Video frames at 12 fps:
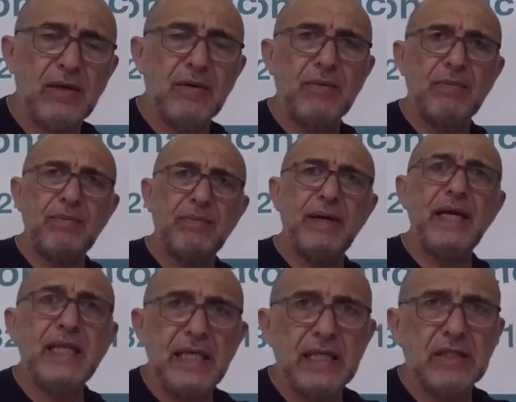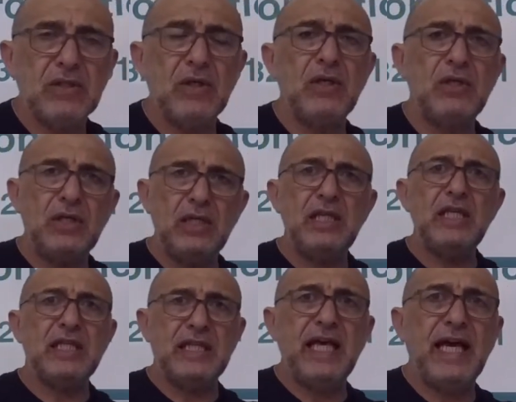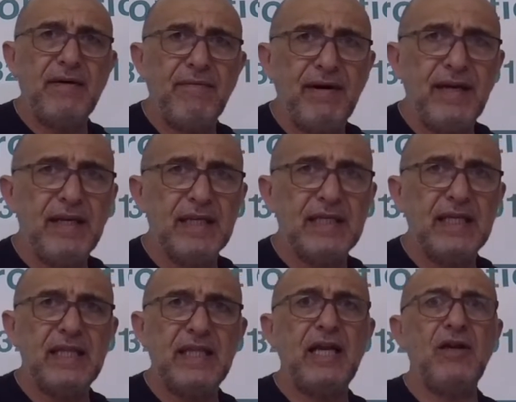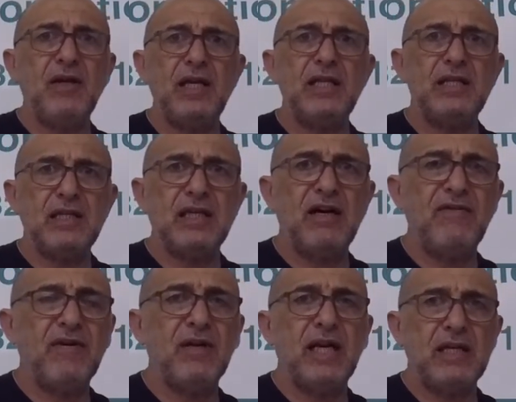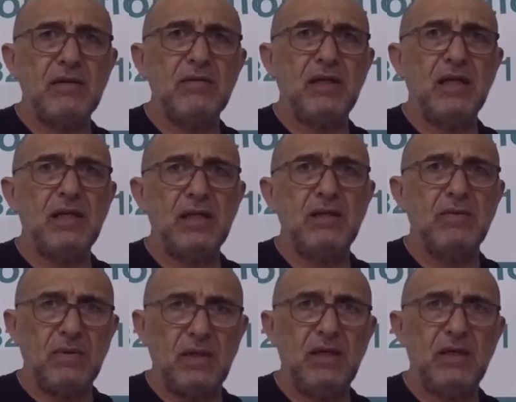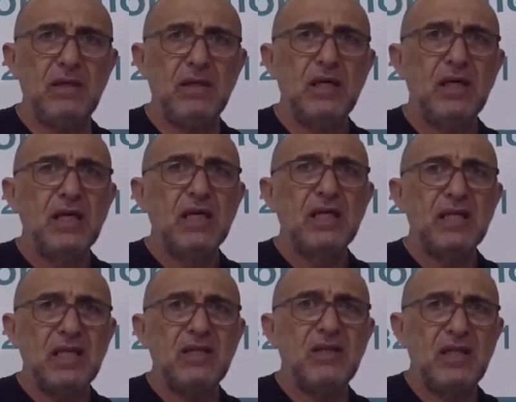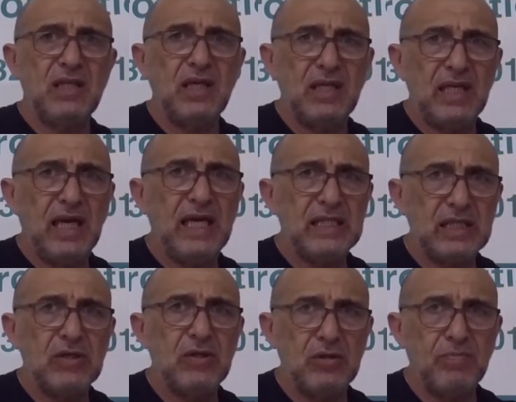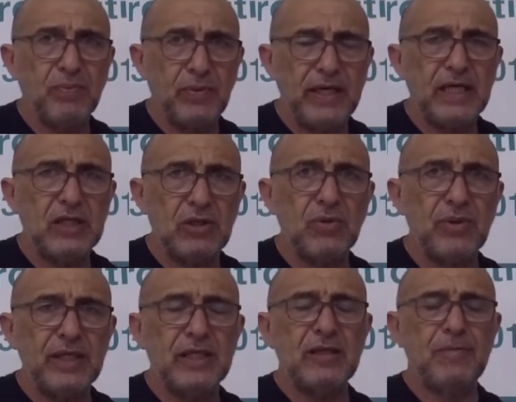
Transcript: radius. So you need that radius in there. You're going to discover, like you've done in the rudder, that you need a nice good break to it.